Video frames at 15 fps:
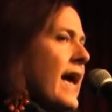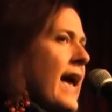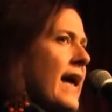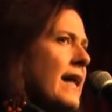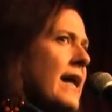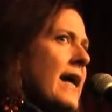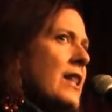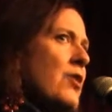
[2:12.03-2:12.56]

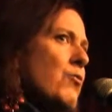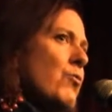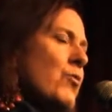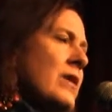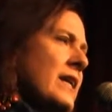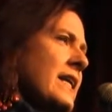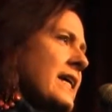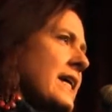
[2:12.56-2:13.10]
and they're
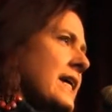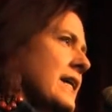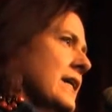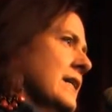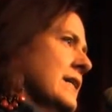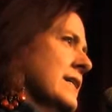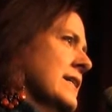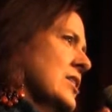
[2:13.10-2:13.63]
really
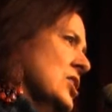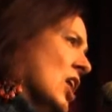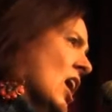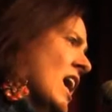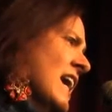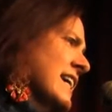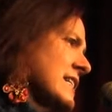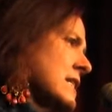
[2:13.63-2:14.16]

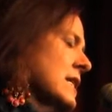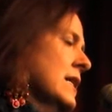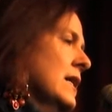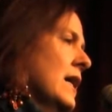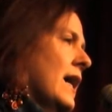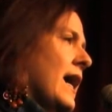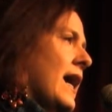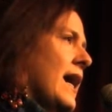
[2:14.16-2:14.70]
not.
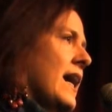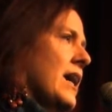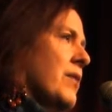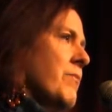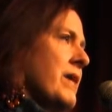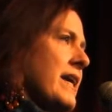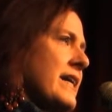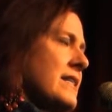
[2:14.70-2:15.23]

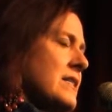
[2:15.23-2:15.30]
There